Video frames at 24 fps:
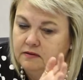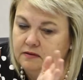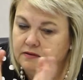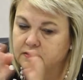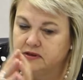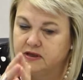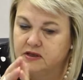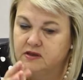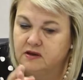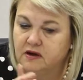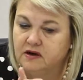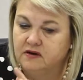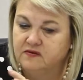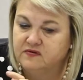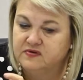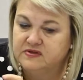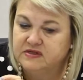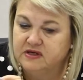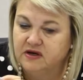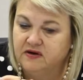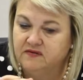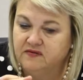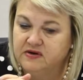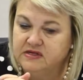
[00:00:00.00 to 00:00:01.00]
return of
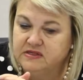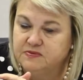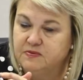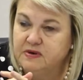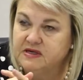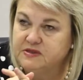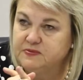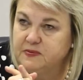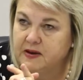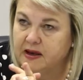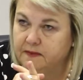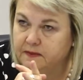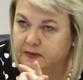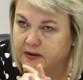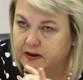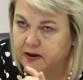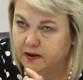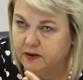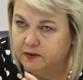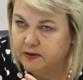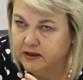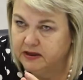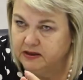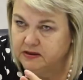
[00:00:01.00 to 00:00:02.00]
service must be
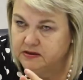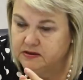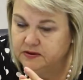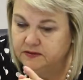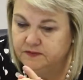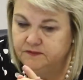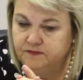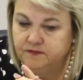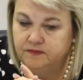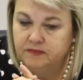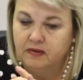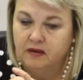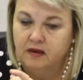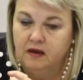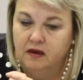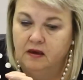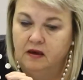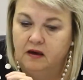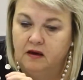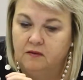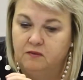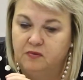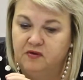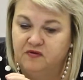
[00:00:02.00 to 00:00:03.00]
uploaded
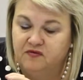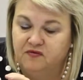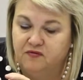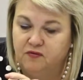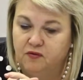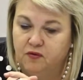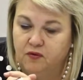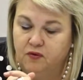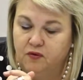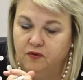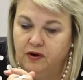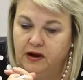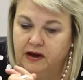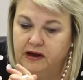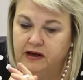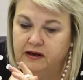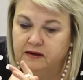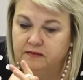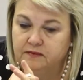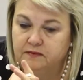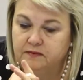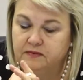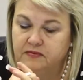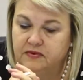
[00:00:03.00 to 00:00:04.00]
before
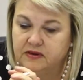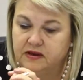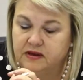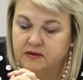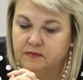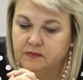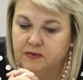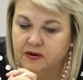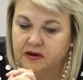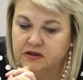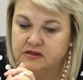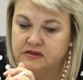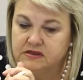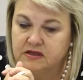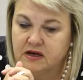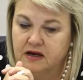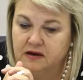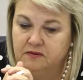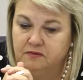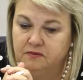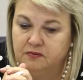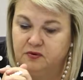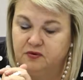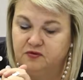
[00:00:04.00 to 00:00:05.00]
the parties
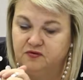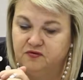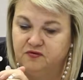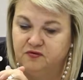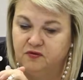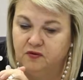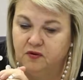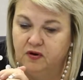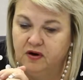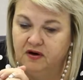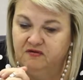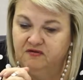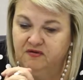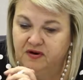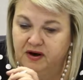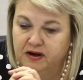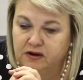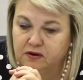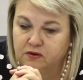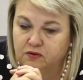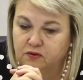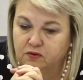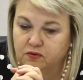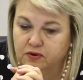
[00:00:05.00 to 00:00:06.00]
can move for a
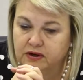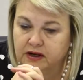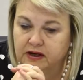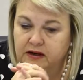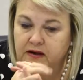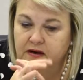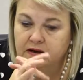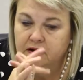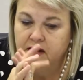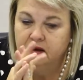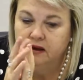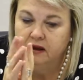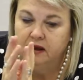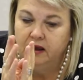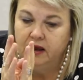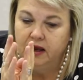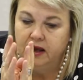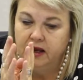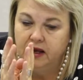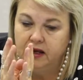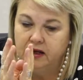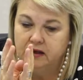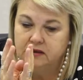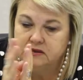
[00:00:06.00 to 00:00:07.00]
final order,
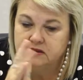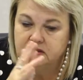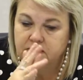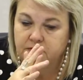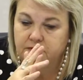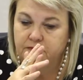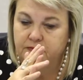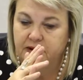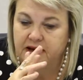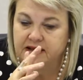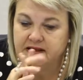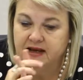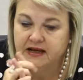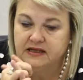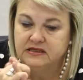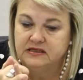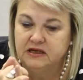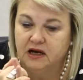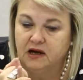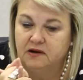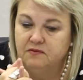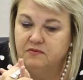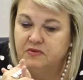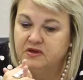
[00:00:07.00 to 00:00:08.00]
and by that
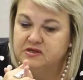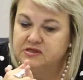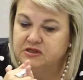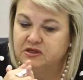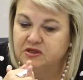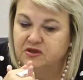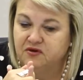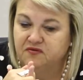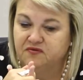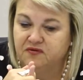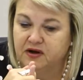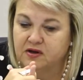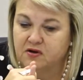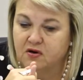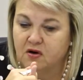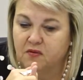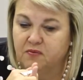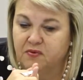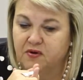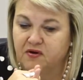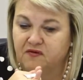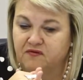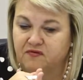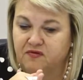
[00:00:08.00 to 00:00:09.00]
time the certified
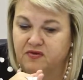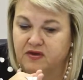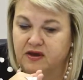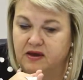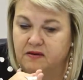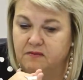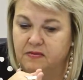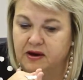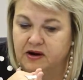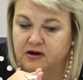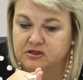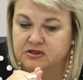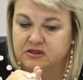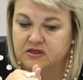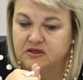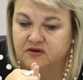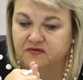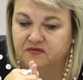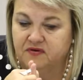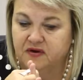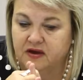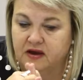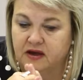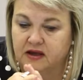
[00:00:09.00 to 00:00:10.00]
copy of the marriage
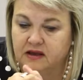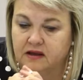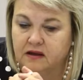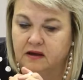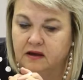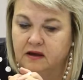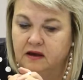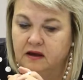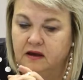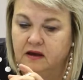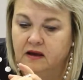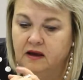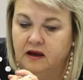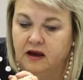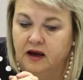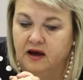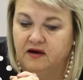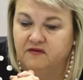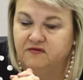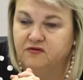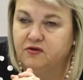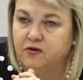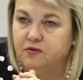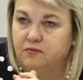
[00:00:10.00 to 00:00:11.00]
certificate
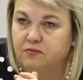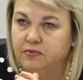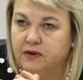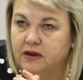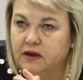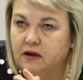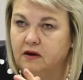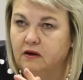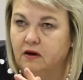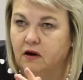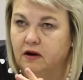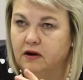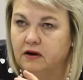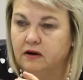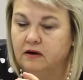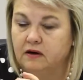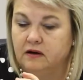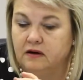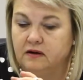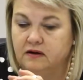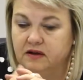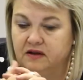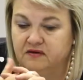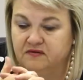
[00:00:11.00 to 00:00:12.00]
have to be on
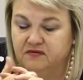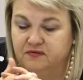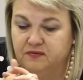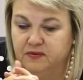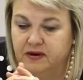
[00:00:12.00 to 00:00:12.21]
the